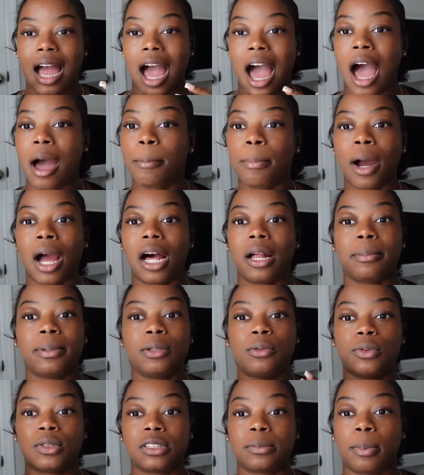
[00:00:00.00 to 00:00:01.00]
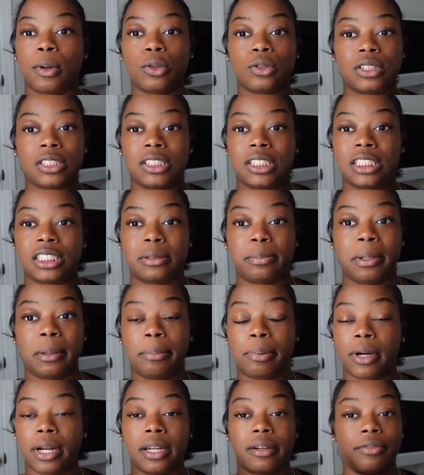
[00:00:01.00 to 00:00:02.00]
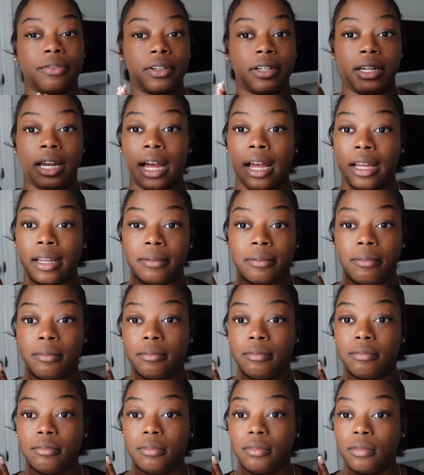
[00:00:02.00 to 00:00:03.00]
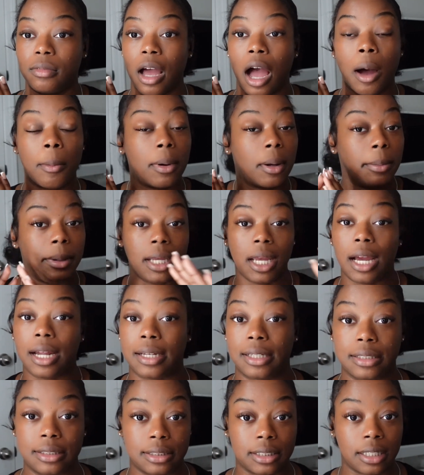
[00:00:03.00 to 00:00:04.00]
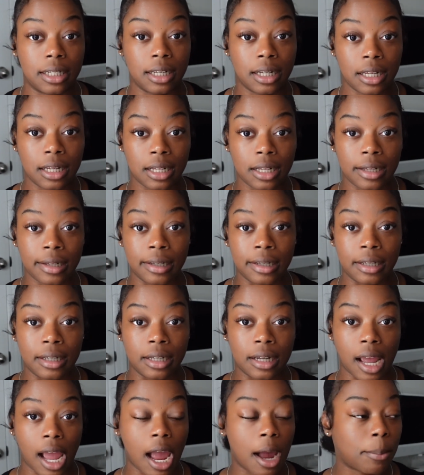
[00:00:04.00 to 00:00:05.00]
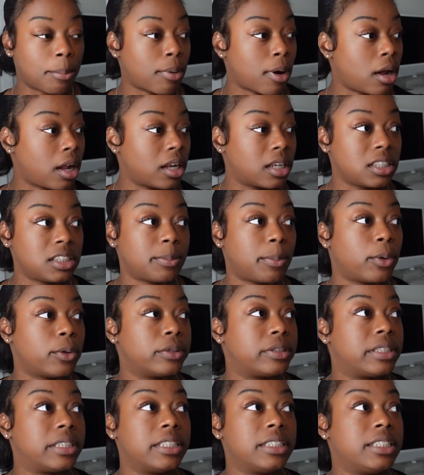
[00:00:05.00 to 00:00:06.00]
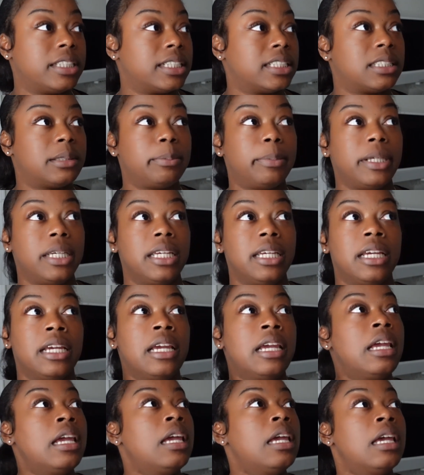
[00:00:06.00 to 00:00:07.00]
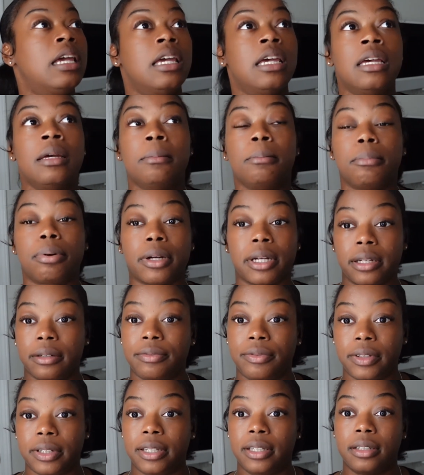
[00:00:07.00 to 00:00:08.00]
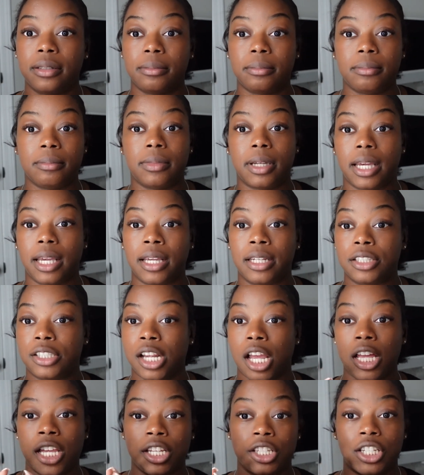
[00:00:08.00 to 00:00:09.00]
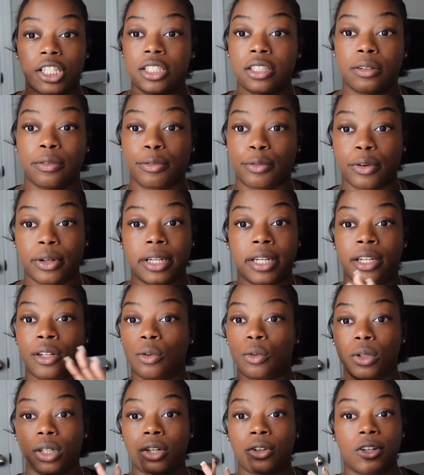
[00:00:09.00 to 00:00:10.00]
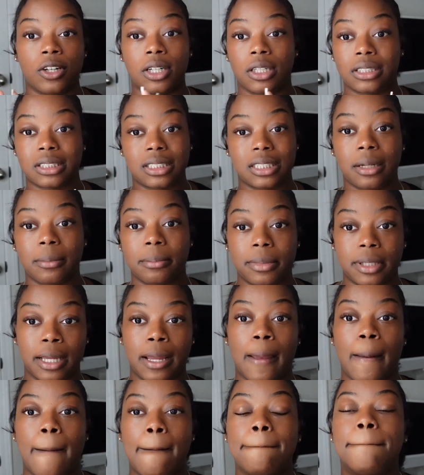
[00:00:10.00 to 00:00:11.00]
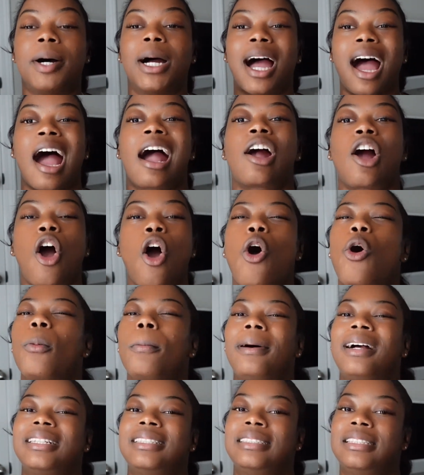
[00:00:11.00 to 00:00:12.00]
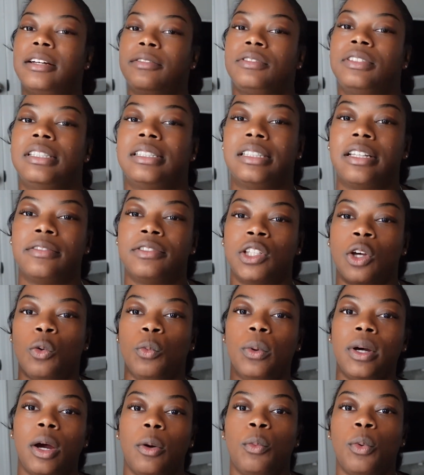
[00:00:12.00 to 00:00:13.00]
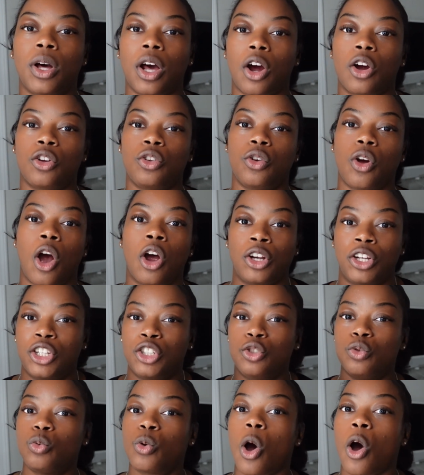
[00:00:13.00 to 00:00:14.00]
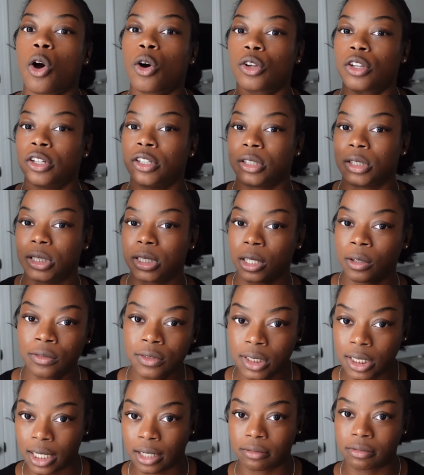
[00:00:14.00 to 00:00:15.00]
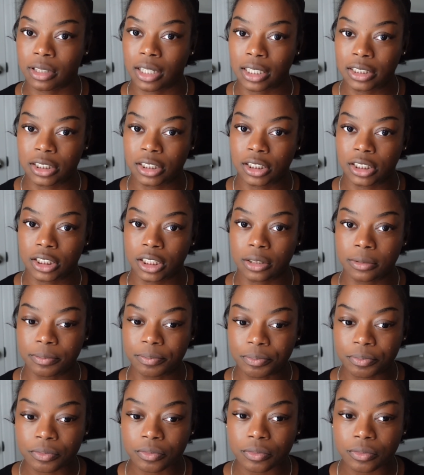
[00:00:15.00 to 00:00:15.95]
I probably was supposed to just be praying for the guy. I'm going to be honest. I probably supposed to just be praying for him and just a friend or something. But I called myself to stuff. So what are you, or did you call yourself to that relationship?